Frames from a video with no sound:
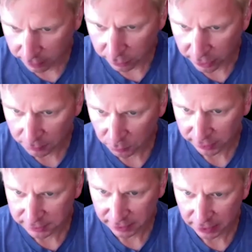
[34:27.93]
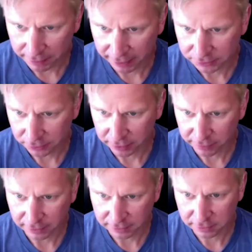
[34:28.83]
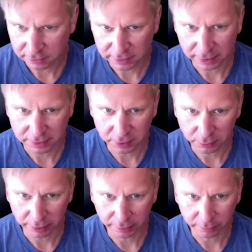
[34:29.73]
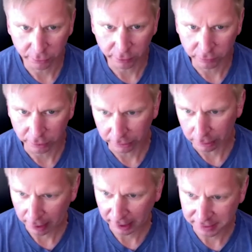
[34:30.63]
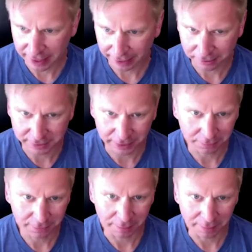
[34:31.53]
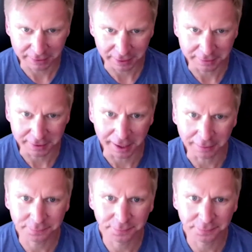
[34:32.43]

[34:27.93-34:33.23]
prompt when I set up my Android devices says, do you want to improve your location accuracy? That makes sense now.